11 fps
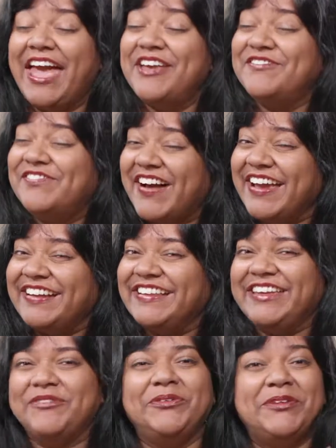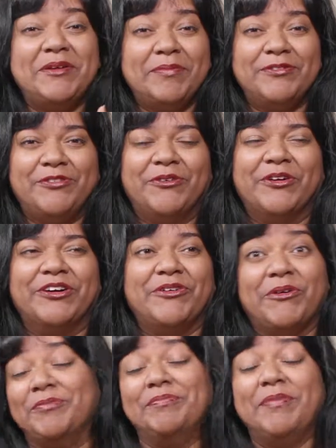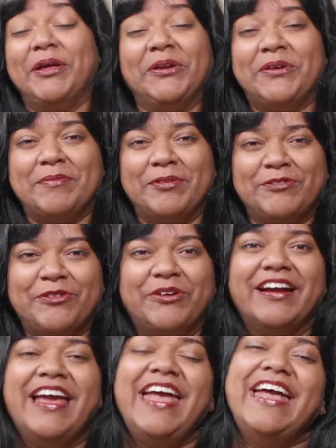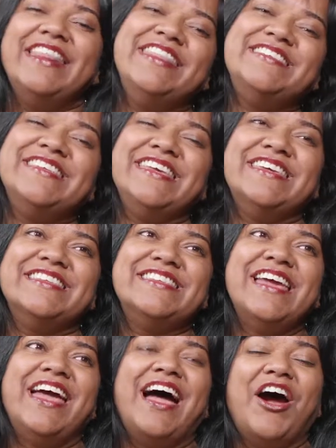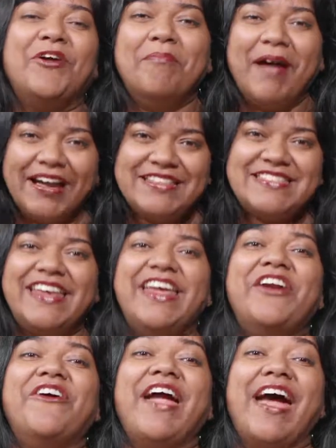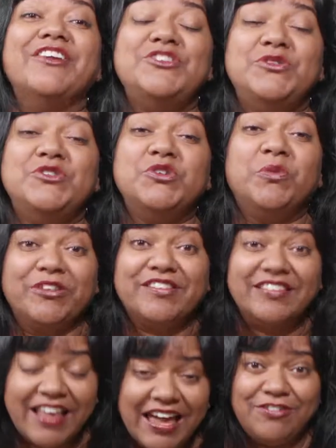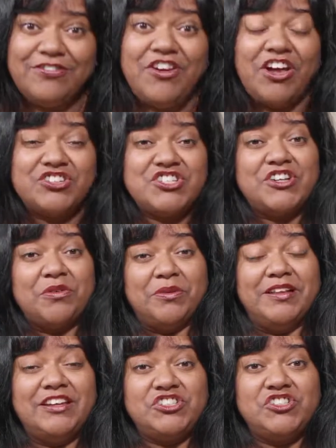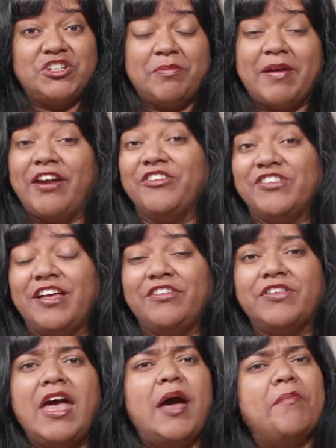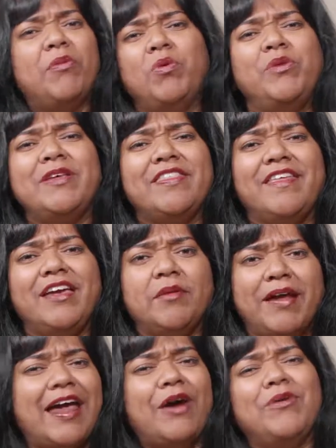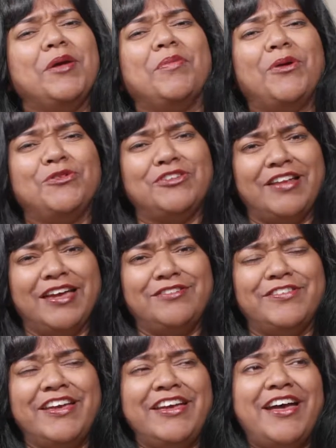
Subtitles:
And finally, rule number 4 or pillar number 4, this is our mindset and our attitude towards life, not just our relationship and ourselves, but what do we think about how we approach life?